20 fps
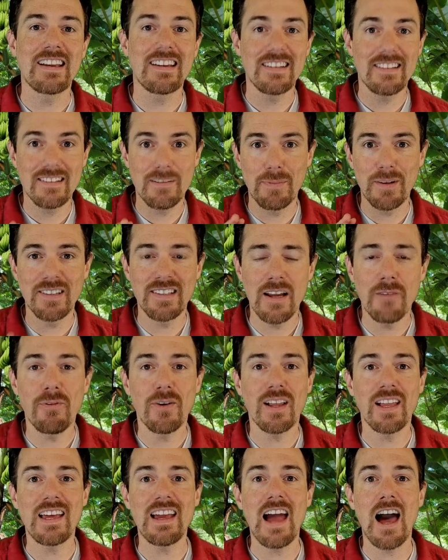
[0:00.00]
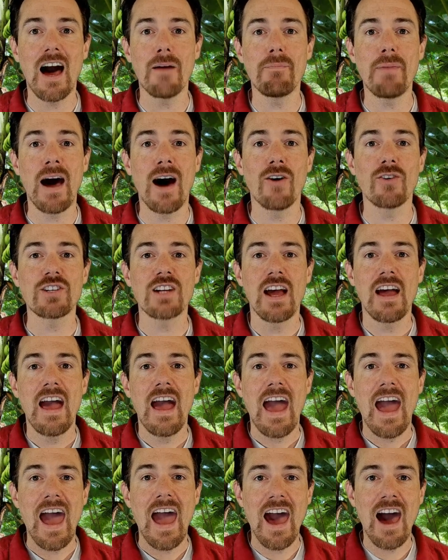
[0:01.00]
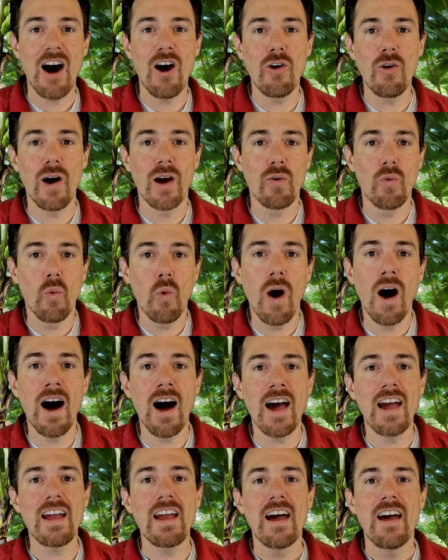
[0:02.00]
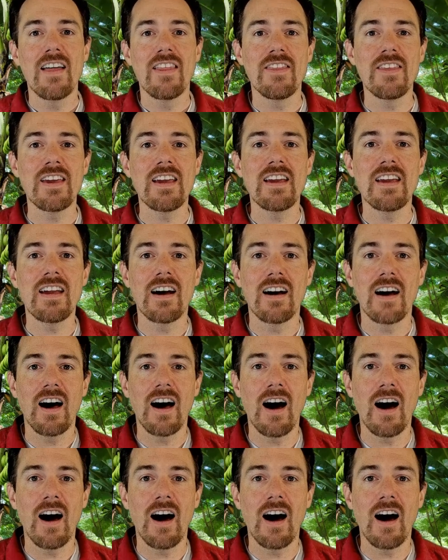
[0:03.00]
specifically about how and why the